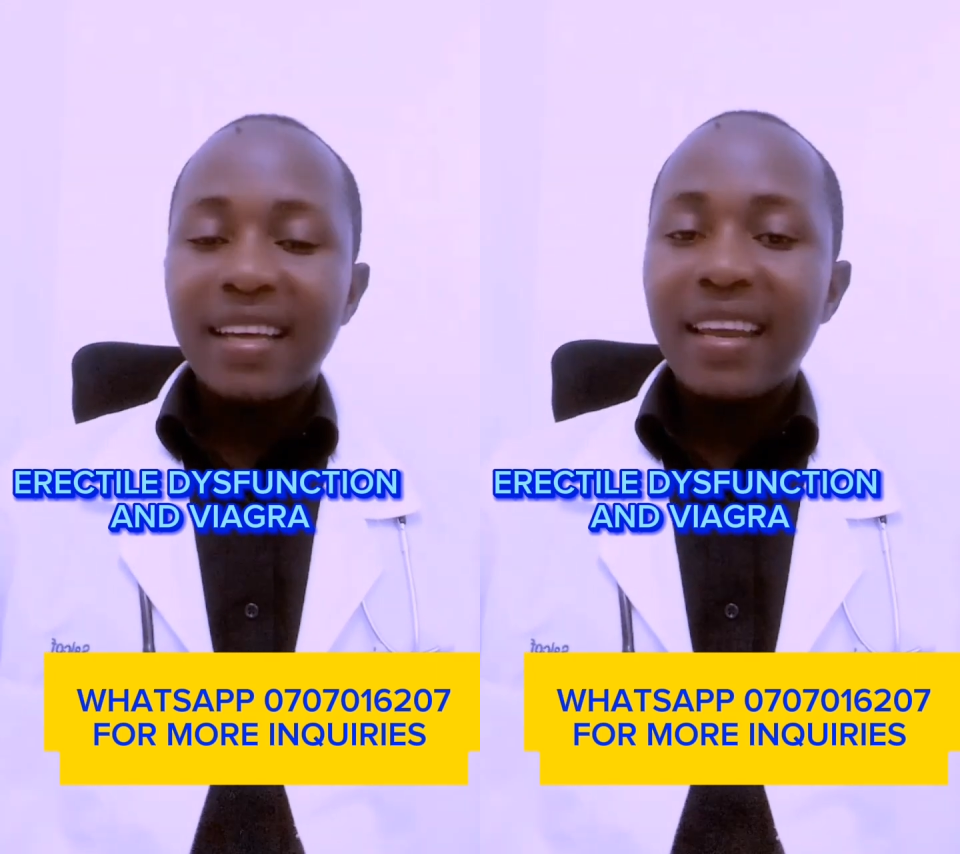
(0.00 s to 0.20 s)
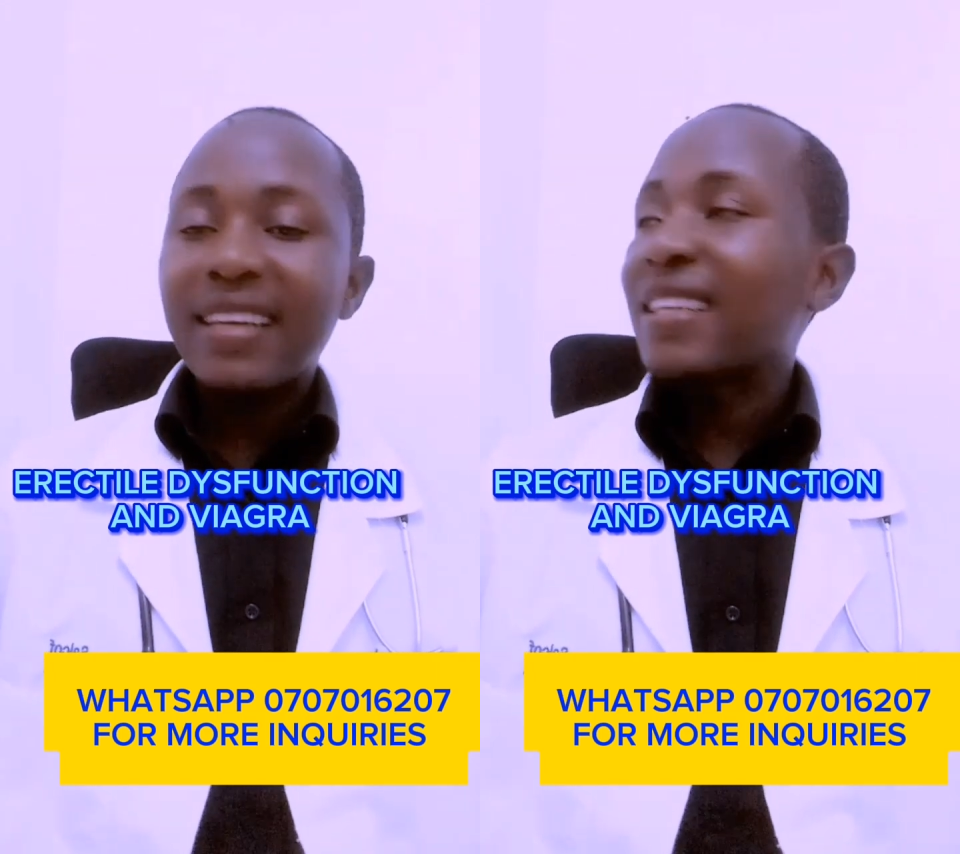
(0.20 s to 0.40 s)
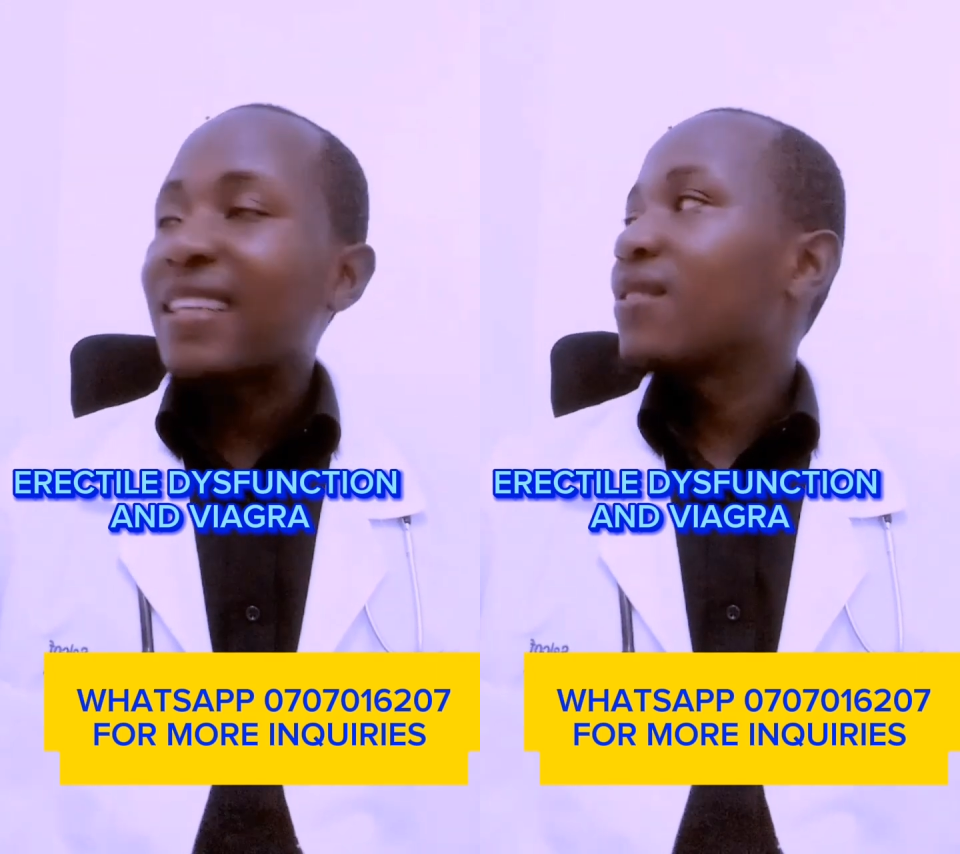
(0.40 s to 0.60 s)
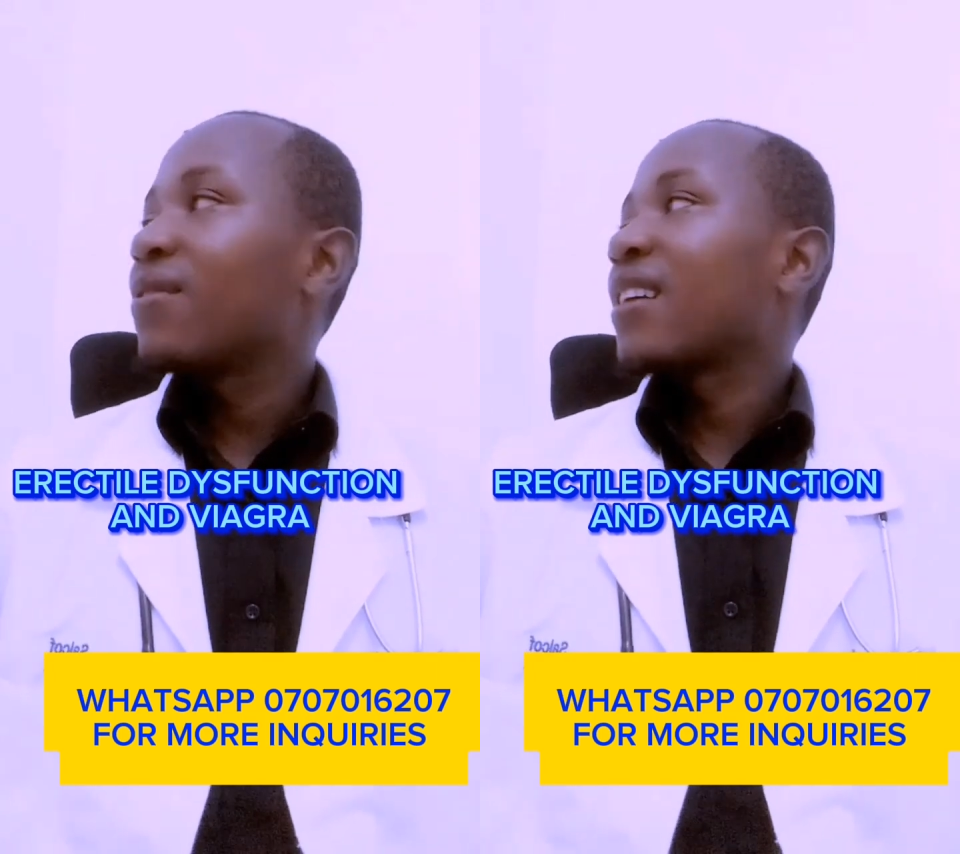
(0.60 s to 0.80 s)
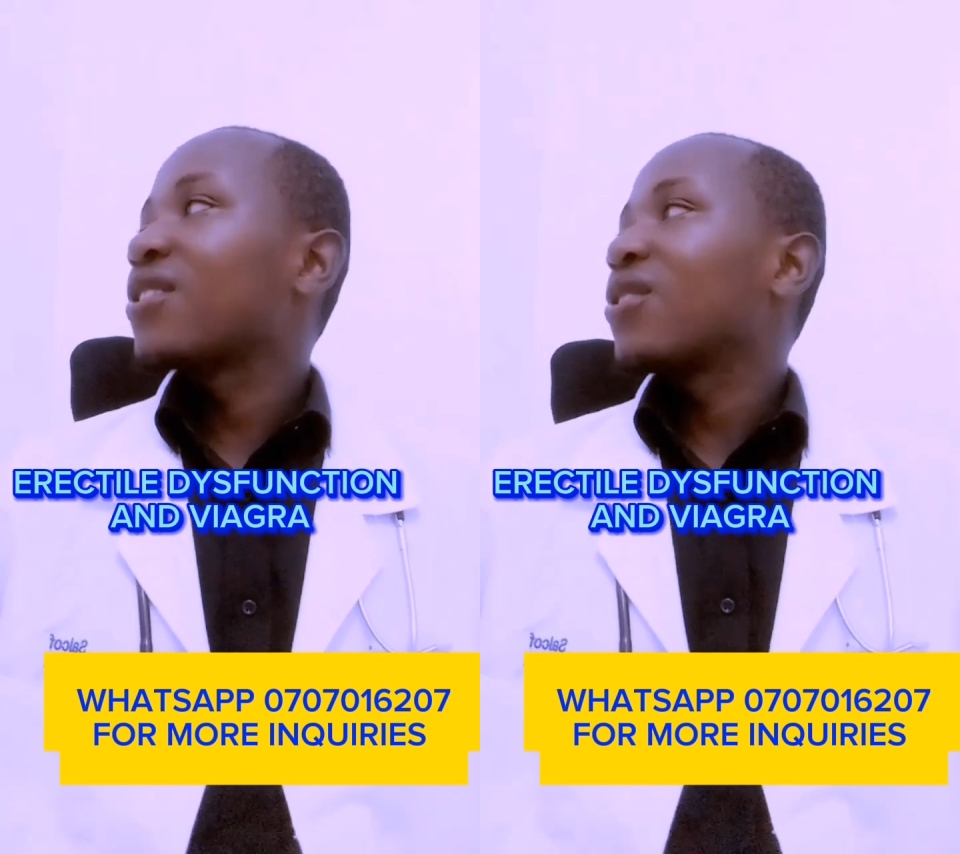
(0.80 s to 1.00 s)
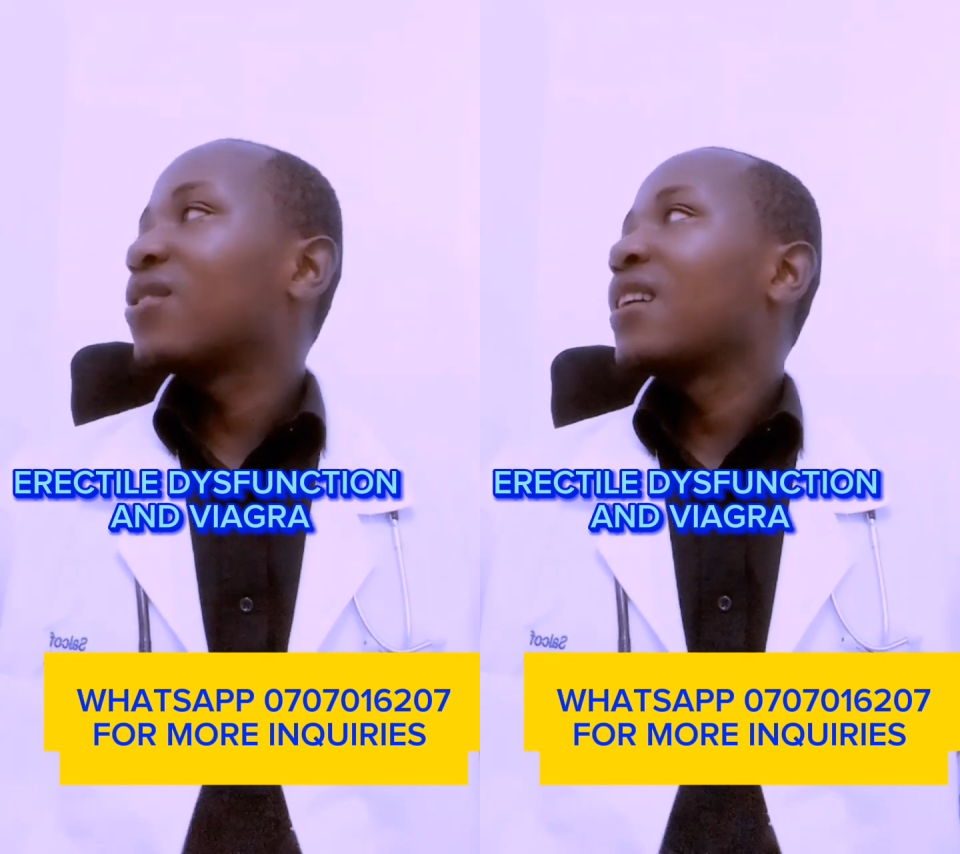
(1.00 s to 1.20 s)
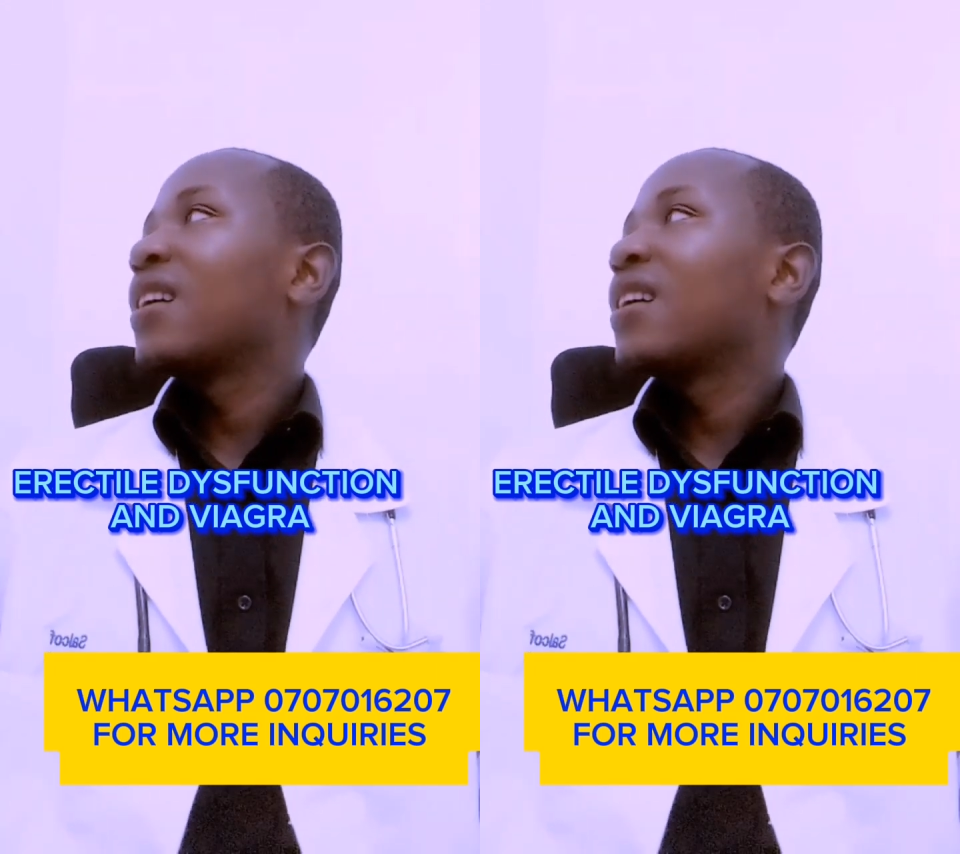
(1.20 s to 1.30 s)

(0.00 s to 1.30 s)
erectile dysfunction.